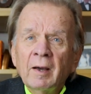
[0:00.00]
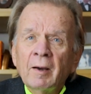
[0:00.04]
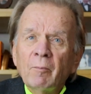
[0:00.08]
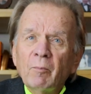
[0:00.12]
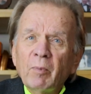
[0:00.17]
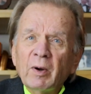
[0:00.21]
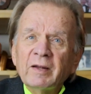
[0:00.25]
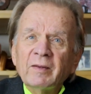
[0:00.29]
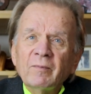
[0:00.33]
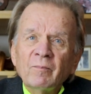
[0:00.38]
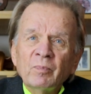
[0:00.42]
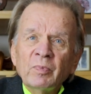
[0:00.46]

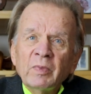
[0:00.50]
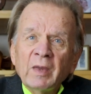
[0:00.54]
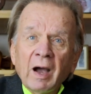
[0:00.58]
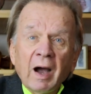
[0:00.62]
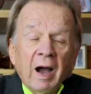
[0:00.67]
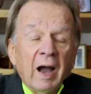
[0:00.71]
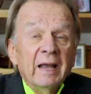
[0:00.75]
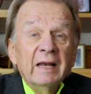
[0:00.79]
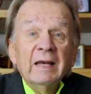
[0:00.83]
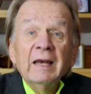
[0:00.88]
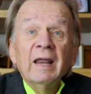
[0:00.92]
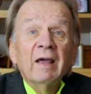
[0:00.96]
But
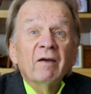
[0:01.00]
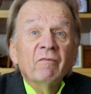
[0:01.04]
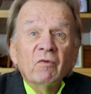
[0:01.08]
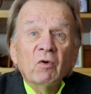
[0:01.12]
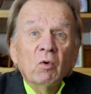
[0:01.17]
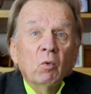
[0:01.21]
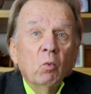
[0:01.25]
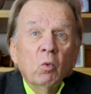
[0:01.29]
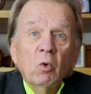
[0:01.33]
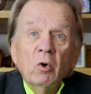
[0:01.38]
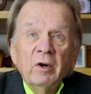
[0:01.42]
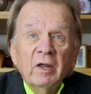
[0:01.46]
I
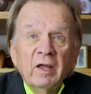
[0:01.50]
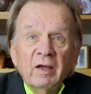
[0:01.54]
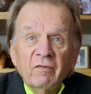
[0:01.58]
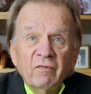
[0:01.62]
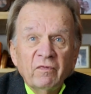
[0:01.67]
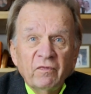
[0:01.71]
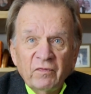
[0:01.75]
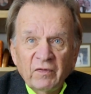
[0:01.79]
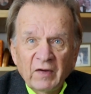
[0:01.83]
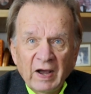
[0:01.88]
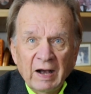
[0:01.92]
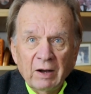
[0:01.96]
never would have
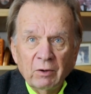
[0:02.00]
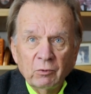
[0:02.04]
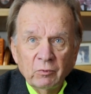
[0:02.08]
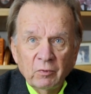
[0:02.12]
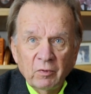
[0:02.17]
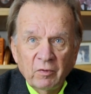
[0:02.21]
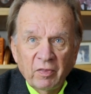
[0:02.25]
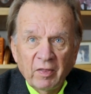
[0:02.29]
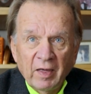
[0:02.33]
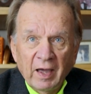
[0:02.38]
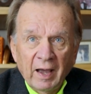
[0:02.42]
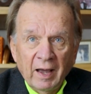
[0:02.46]

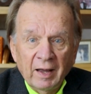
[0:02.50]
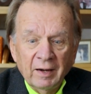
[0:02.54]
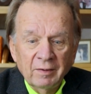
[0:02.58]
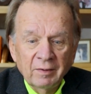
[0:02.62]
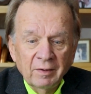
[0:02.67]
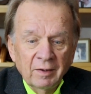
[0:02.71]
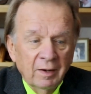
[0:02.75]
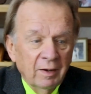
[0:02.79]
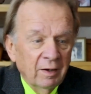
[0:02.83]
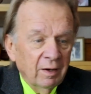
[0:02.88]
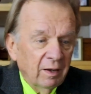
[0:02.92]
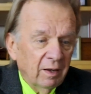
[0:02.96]
found that
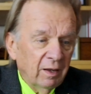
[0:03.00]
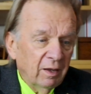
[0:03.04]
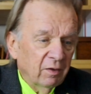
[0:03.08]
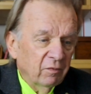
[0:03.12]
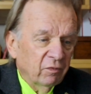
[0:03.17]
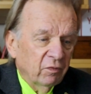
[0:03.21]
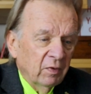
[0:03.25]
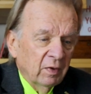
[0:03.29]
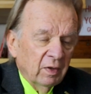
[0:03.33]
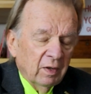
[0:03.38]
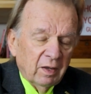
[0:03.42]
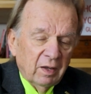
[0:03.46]

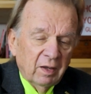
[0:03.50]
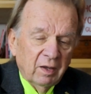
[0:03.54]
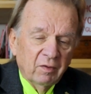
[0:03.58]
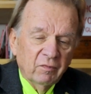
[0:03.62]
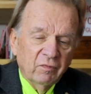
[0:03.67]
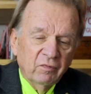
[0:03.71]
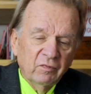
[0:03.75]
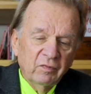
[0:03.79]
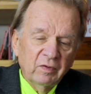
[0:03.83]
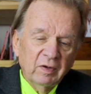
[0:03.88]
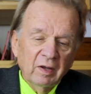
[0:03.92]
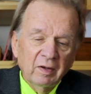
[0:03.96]
if
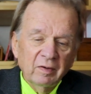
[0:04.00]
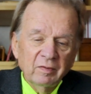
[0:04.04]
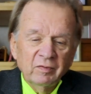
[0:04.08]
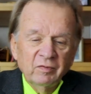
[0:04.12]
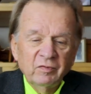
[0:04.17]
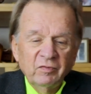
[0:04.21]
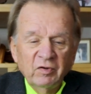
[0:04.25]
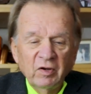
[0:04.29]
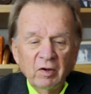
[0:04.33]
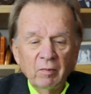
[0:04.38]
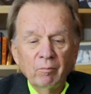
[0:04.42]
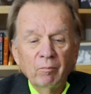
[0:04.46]
if uh,
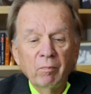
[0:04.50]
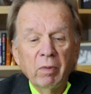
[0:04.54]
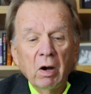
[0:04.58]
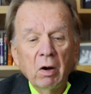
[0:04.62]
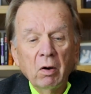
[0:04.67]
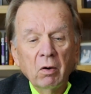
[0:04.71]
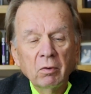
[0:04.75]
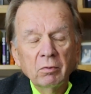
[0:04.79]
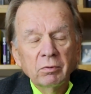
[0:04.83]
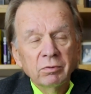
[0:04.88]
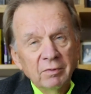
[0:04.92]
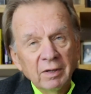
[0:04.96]

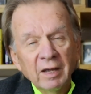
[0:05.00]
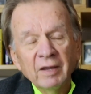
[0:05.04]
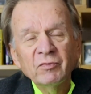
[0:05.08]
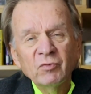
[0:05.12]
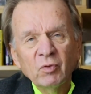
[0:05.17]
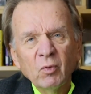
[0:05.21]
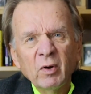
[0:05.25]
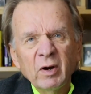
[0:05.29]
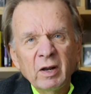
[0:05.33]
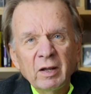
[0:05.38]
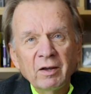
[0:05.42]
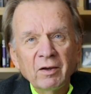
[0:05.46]
Jimbo,
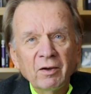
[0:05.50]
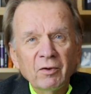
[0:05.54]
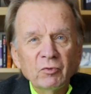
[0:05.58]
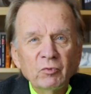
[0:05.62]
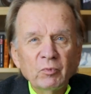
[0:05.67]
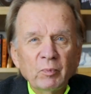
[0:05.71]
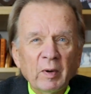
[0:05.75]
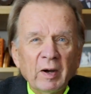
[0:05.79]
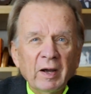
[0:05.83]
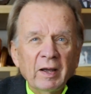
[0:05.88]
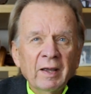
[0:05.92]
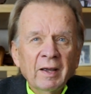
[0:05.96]
that's what he
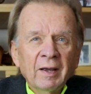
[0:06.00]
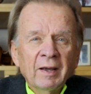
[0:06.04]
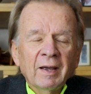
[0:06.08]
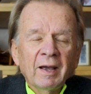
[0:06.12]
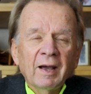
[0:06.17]
goes by,